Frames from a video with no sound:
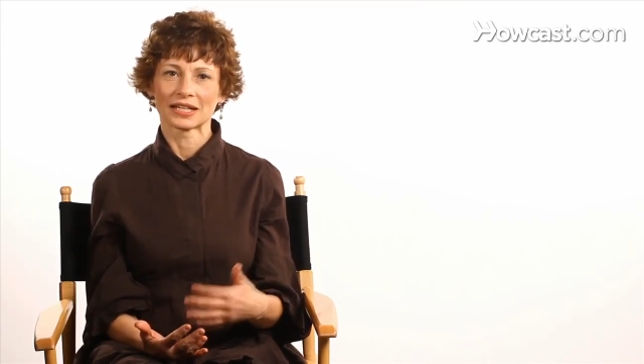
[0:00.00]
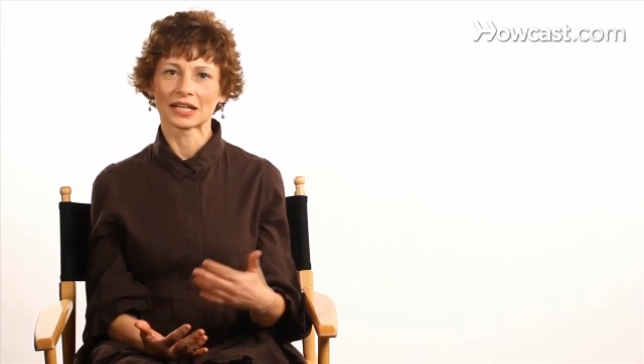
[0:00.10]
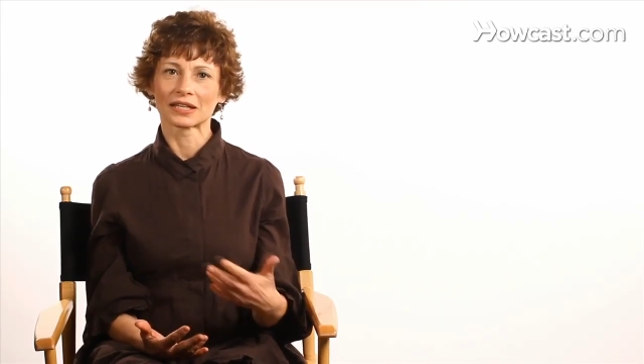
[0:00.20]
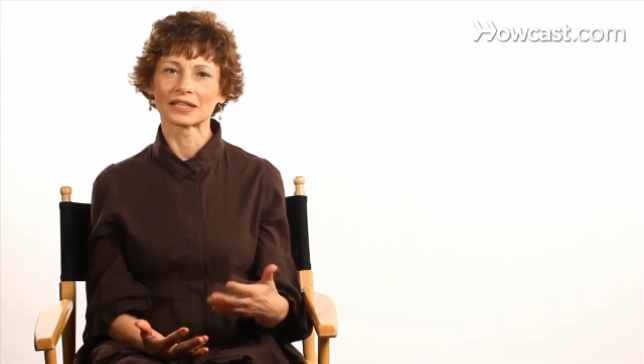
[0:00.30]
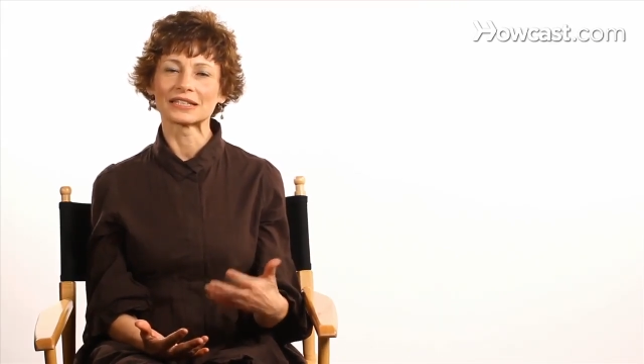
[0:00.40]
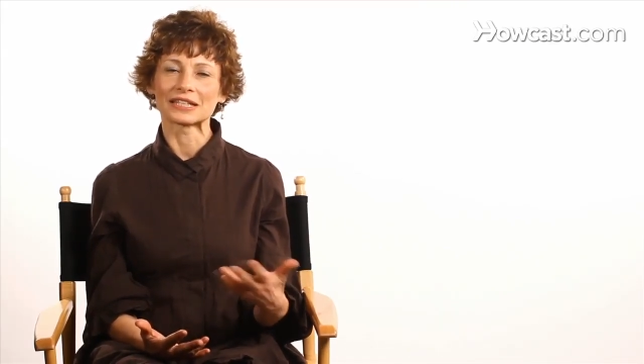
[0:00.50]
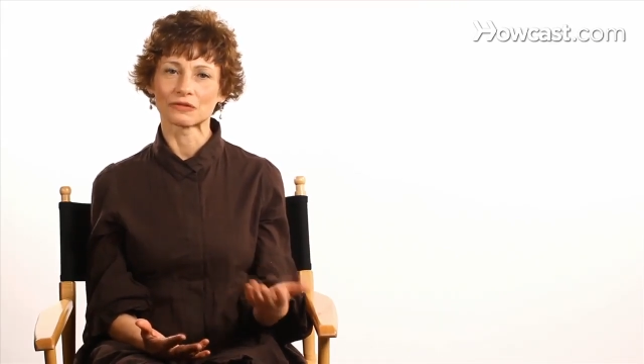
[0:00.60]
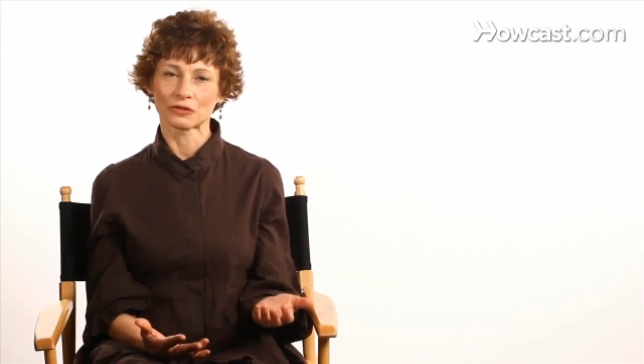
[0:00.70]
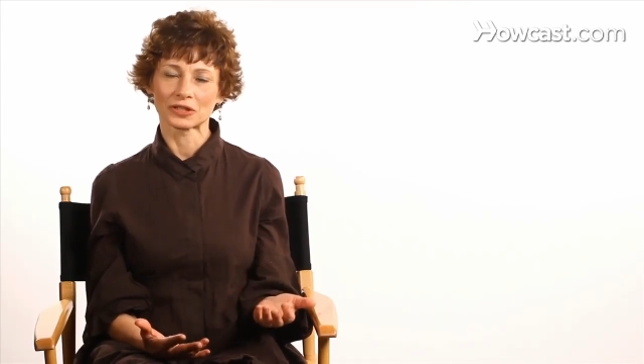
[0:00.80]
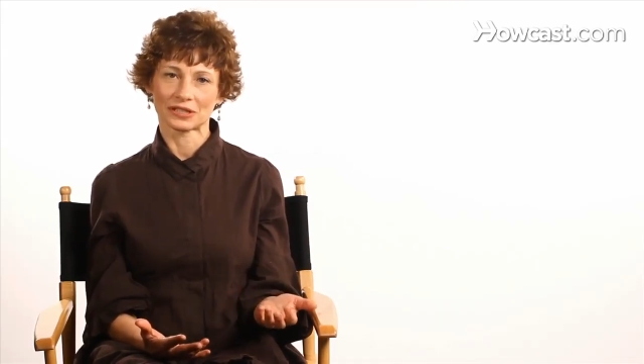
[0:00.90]
it can lead to
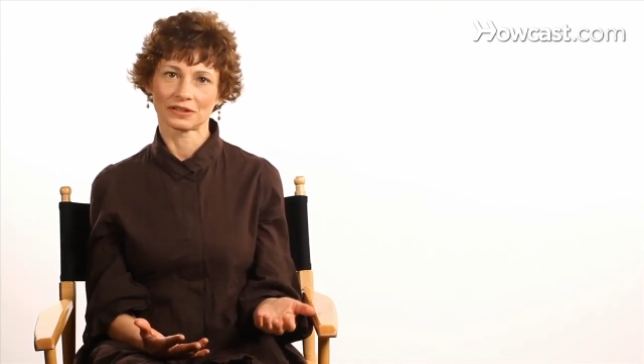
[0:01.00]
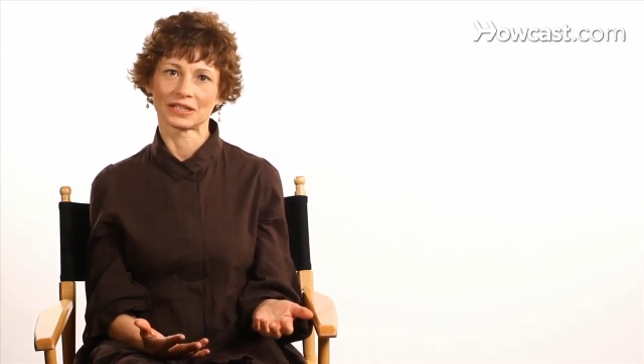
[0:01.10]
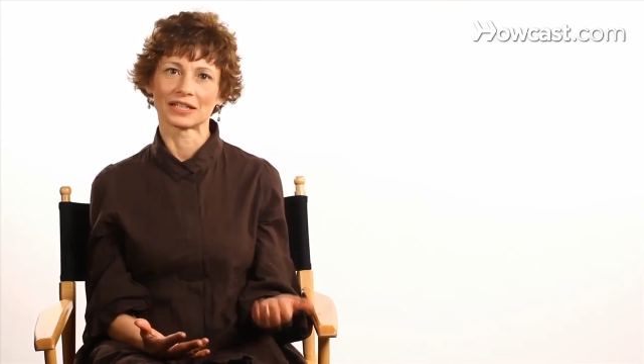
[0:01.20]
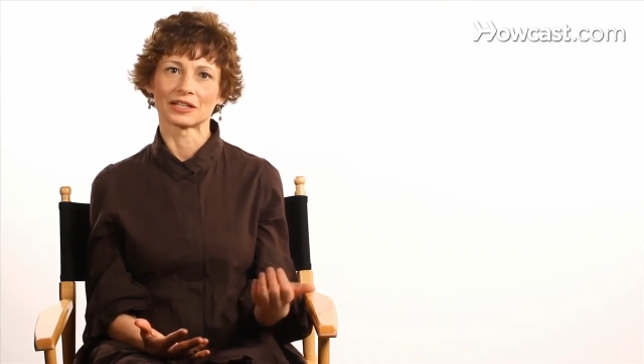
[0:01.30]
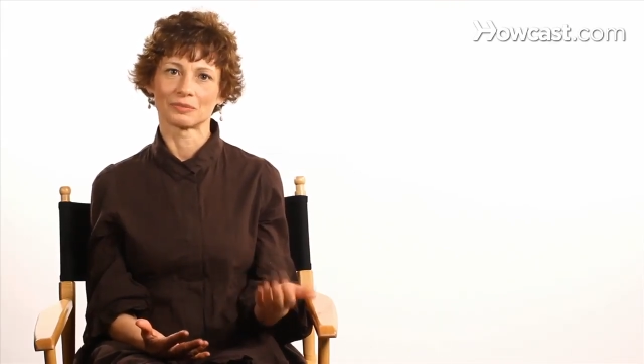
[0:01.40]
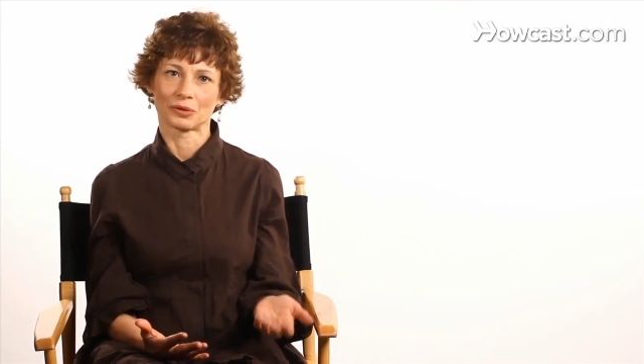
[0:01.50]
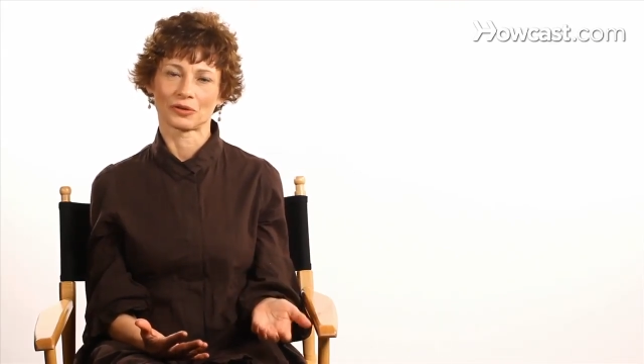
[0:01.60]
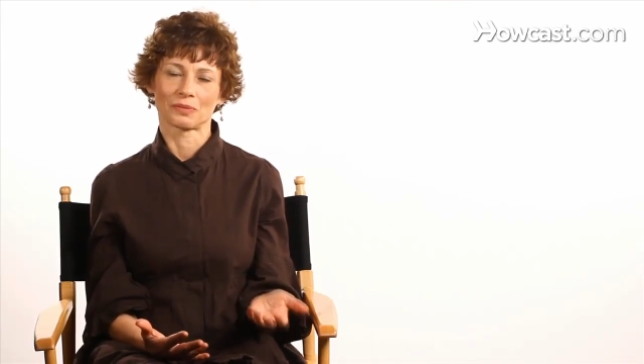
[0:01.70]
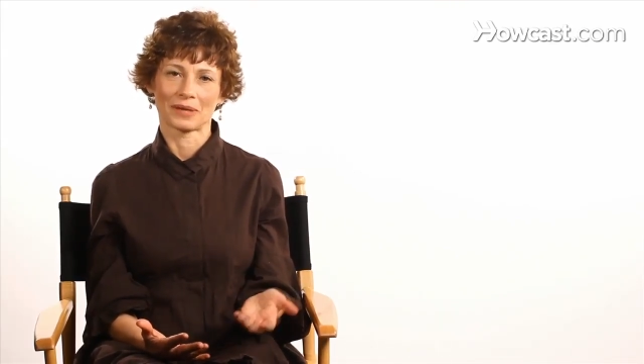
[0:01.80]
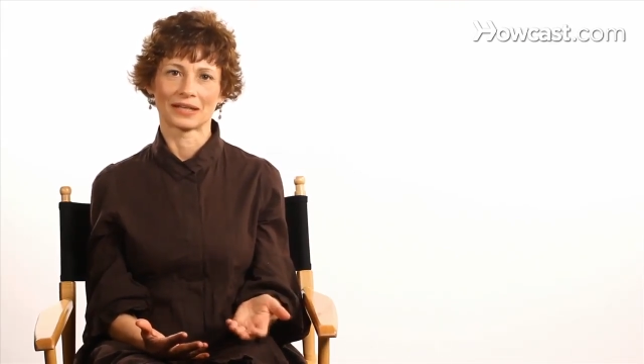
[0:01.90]
infertility in
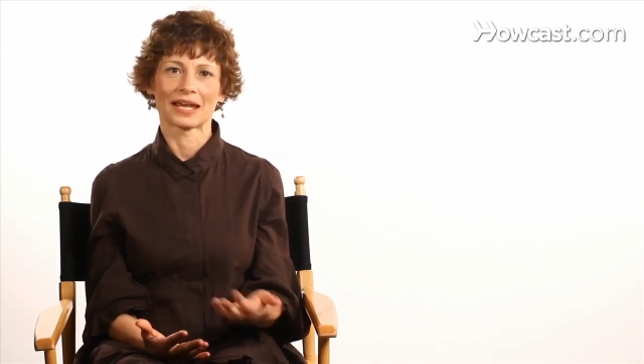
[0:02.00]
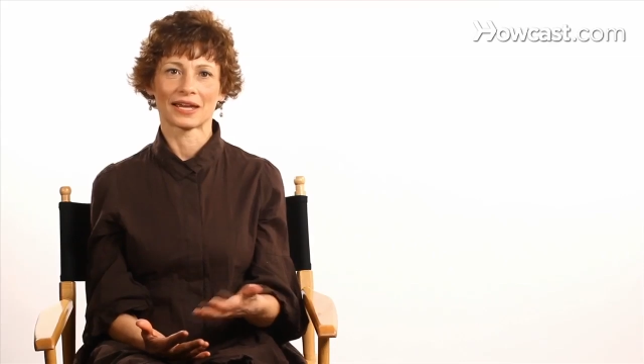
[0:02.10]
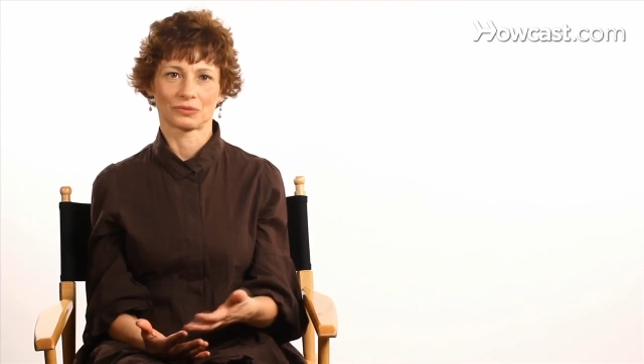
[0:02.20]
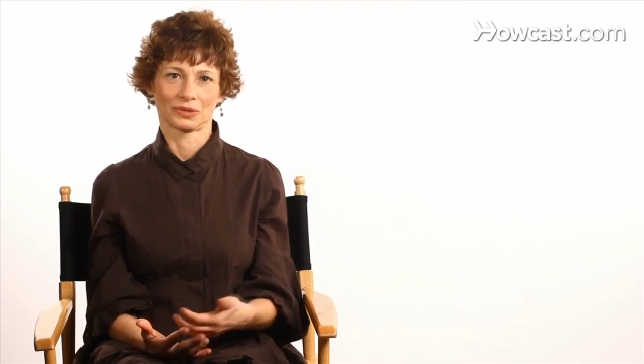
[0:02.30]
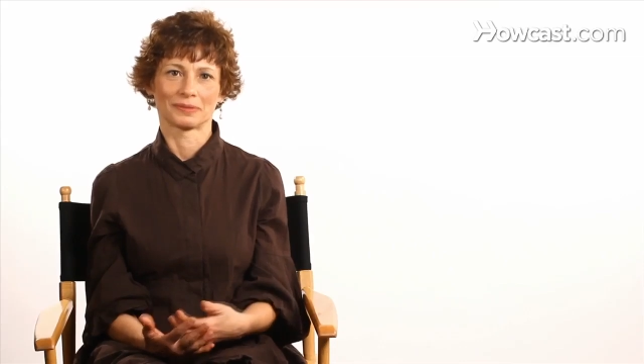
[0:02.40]
both men and